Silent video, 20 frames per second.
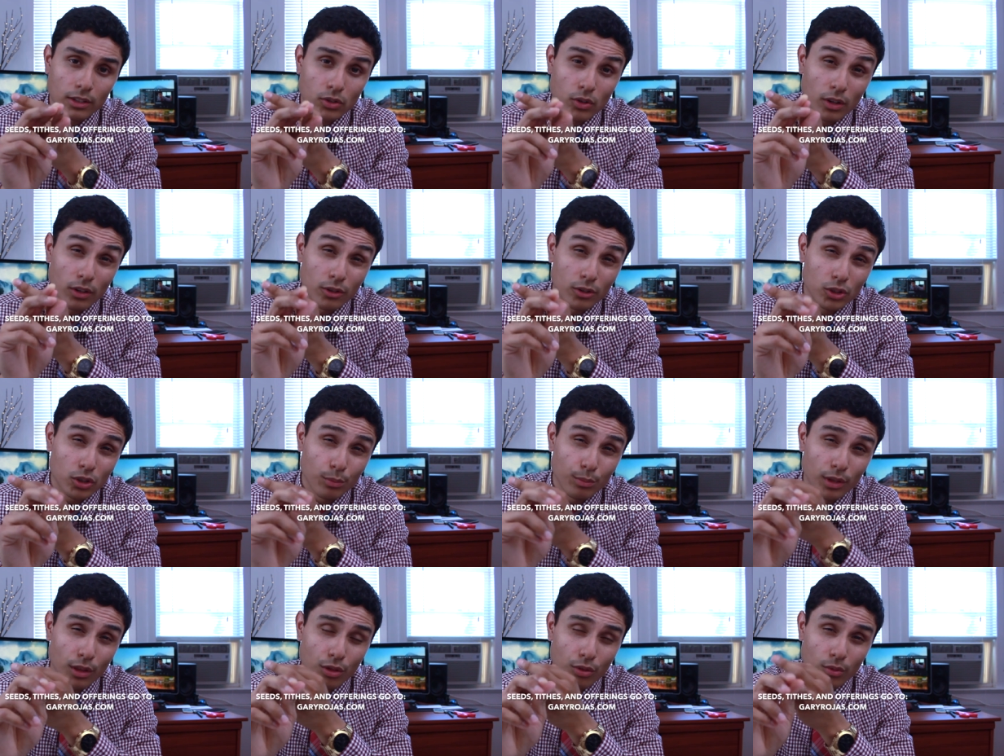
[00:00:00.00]
So there
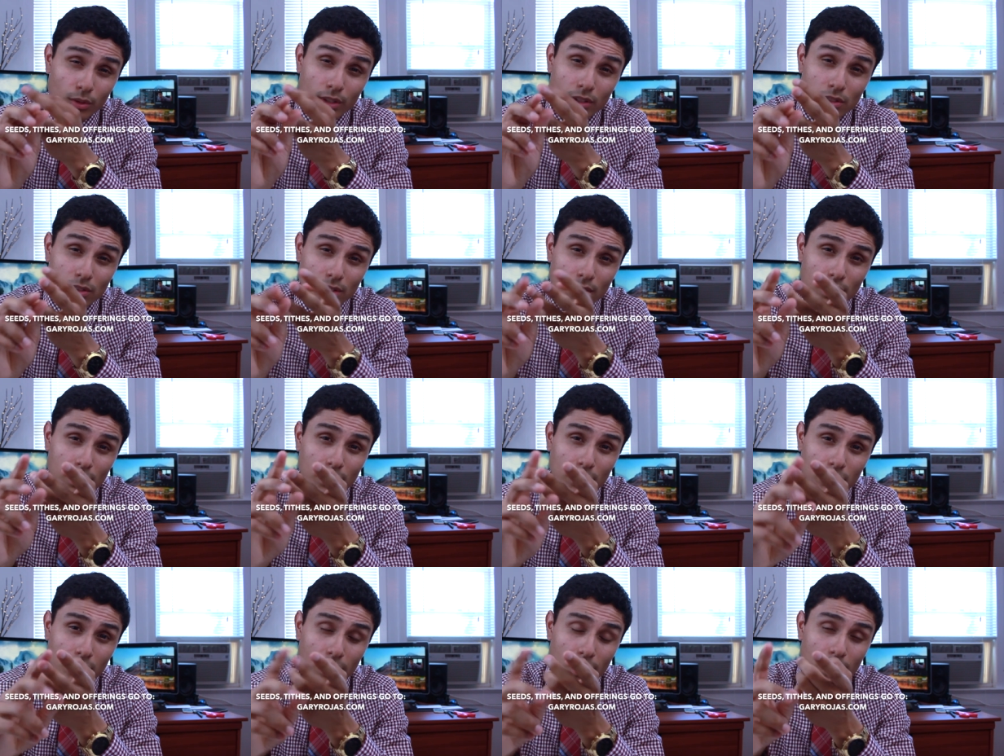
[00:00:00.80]
should be three:
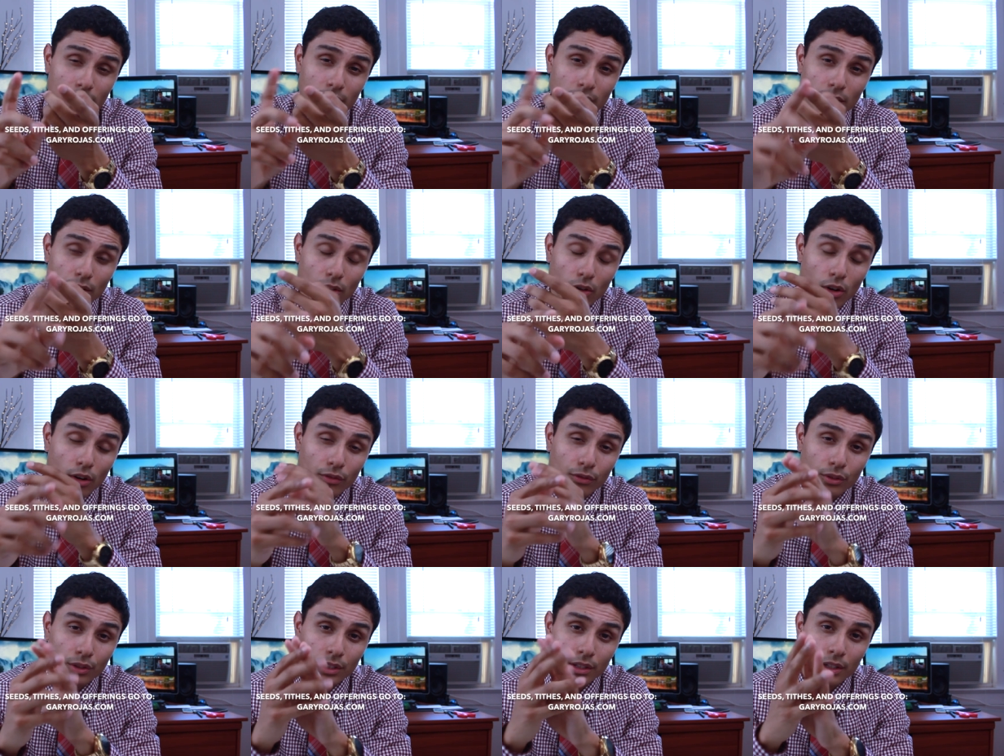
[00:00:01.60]
seeding, tithing, and
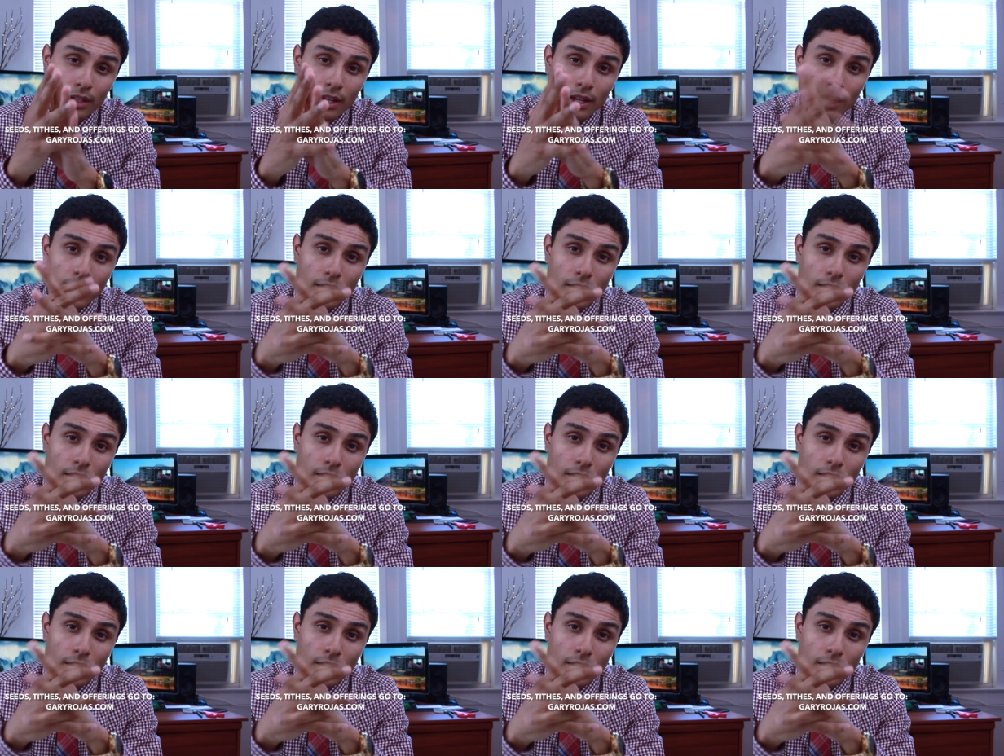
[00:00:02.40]
offering.